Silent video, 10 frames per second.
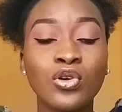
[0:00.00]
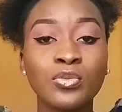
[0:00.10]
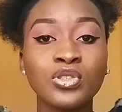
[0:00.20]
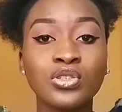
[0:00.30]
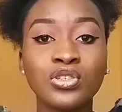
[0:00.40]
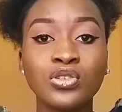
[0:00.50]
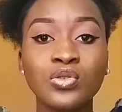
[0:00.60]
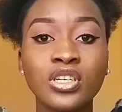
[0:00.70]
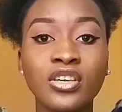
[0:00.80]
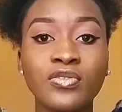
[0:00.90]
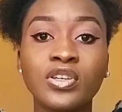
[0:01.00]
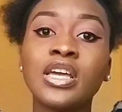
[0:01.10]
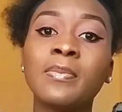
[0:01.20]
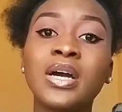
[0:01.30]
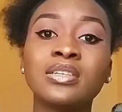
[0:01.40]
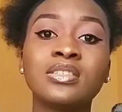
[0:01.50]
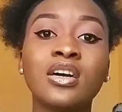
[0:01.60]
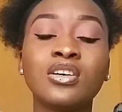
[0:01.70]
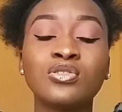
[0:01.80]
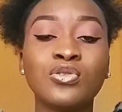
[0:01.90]
coming to the UK for their
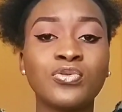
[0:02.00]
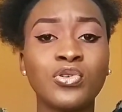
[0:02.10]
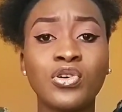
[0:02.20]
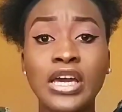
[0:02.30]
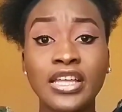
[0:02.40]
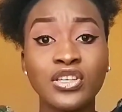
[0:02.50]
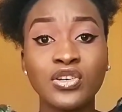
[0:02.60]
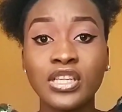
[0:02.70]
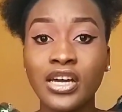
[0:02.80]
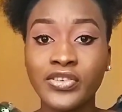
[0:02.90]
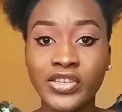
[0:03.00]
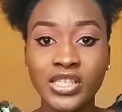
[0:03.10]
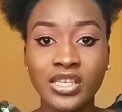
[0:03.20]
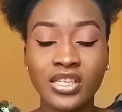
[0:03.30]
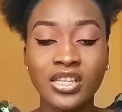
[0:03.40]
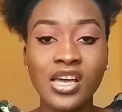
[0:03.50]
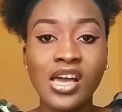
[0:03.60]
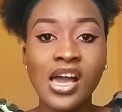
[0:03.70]
masters or for any other reason.